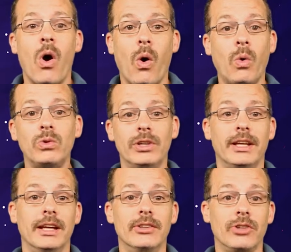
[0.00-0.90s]
older
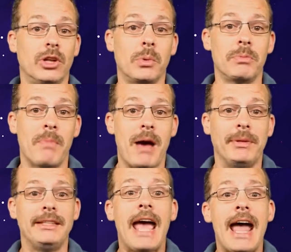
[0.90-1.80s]
kids, along with mom
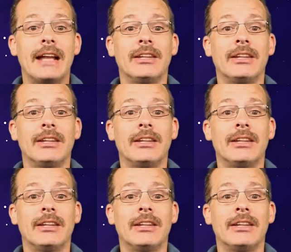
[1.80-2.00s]
and dad,